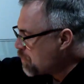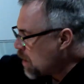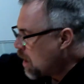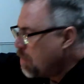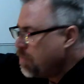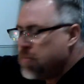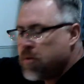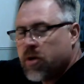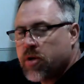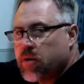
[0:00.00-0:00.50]

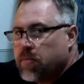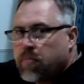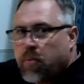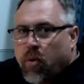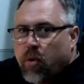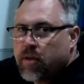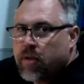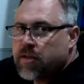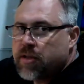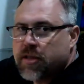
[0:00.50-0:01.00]
1 million
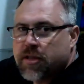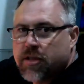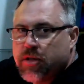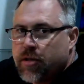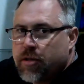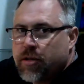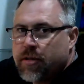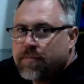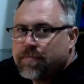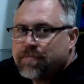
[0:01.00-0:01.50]
points is
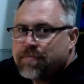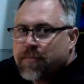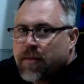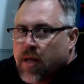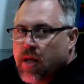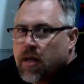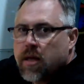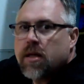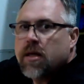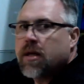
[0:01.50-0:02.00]
good
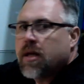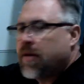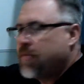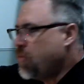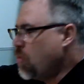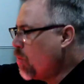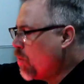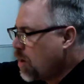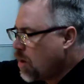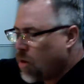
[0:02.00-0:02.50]
if
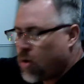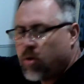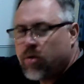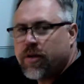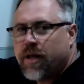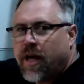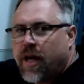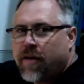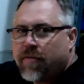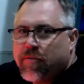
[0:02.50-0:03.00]
you want to
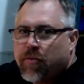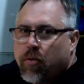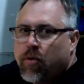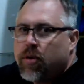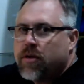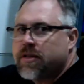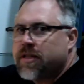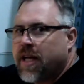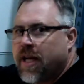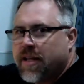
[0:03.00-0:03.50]
hold out
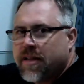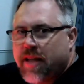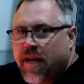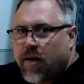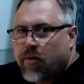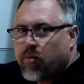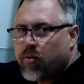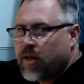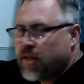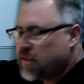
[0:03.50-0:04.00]
for it, take
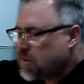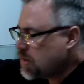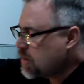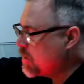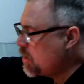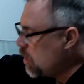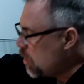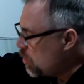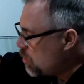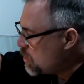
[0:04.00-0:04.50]
that risk.
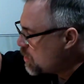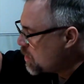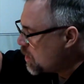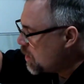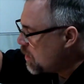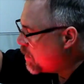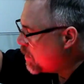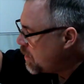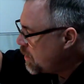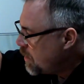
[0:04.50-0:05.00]
So it's
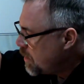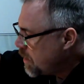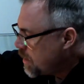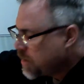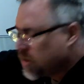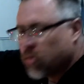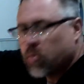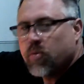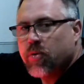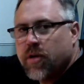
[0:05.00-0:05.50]
a
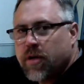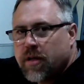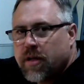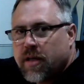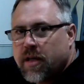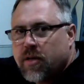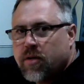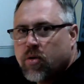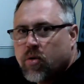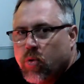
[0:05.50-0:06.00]

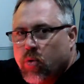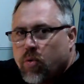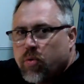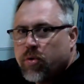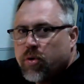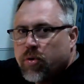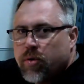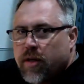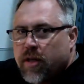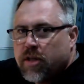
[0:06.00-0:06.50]
really cool,
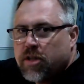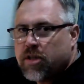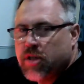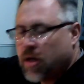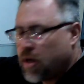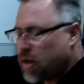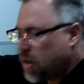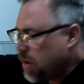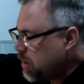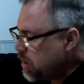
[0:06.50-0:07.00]
unique
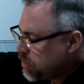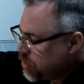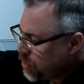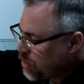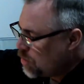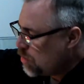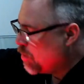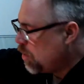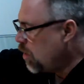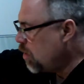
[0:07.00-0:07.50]
shot.
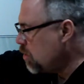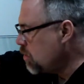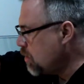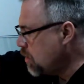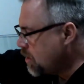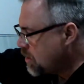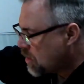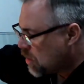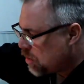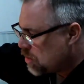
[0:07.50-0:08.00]

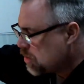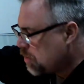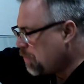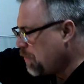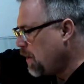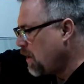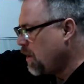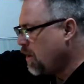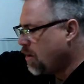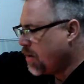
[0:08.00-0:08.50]
It's all
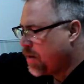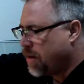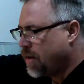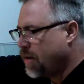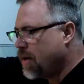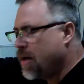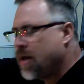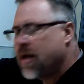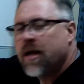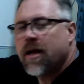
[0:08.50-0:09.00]
depending
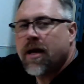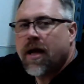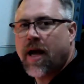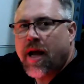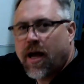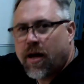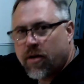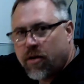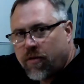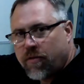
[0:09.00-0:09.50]
on
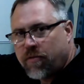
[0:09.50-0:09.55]
how you